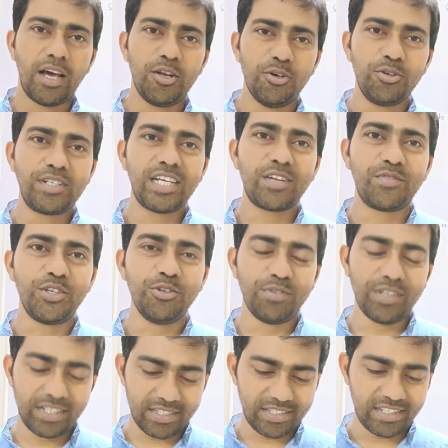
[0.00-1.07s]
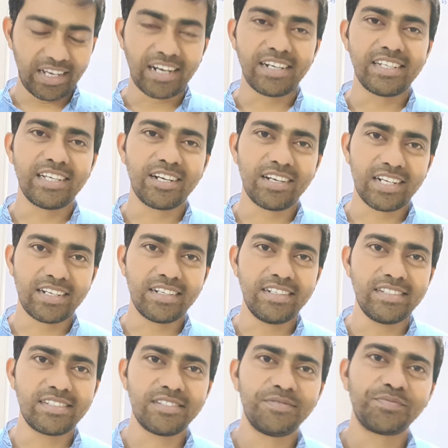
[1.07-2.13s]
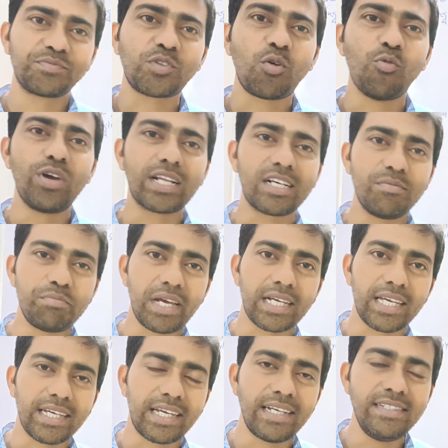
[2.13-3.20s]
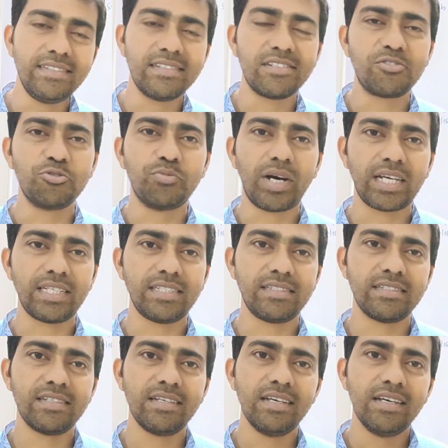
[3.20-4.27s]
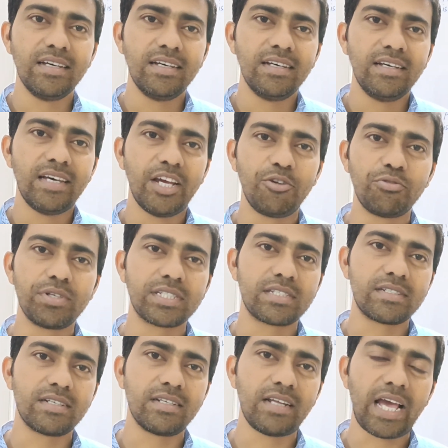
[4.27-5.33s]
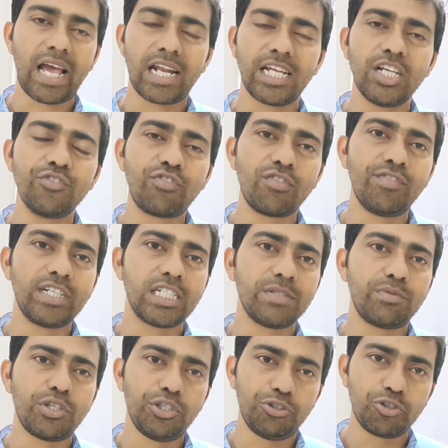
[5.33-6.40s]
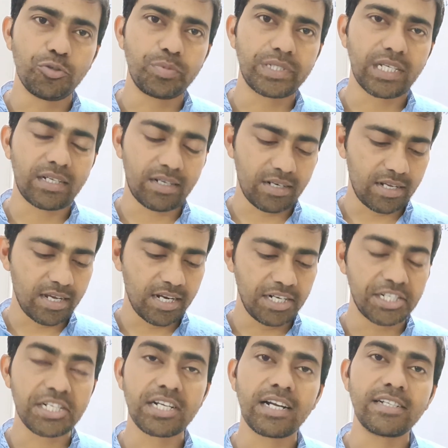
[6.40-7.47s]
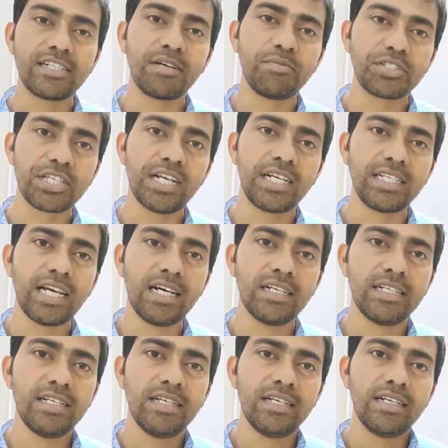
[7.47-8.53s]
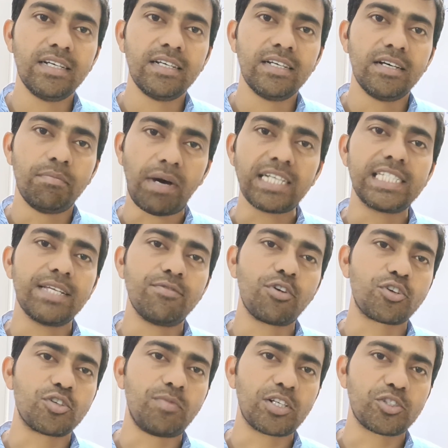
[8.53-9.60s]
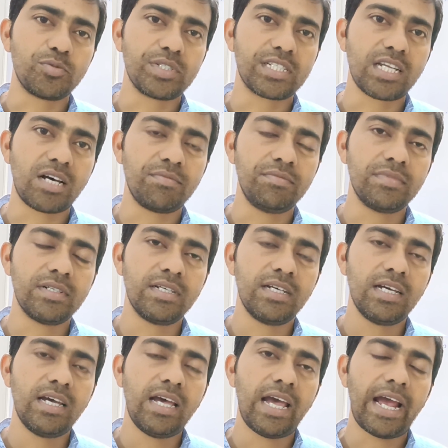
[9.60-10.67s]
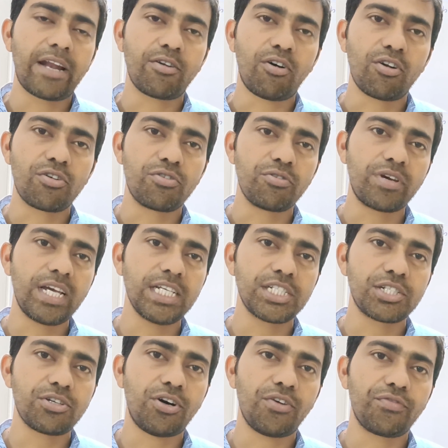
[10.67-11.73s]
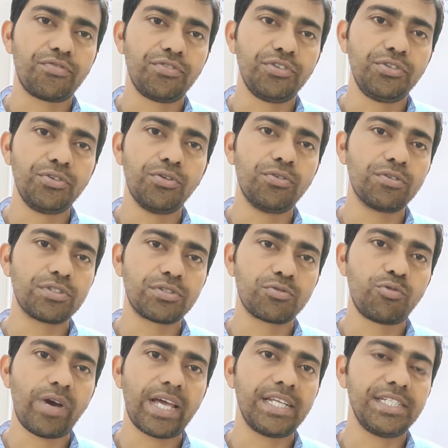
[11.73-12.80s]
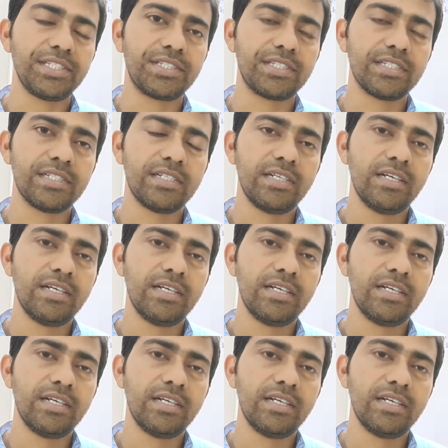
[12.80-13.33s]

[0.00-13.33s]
Hello dear viewers and dear learners, welcome back again to my educational and informative YouTube channel Literaria Miscellanea. Myself Dr. Masoom Islam, and on request of your queries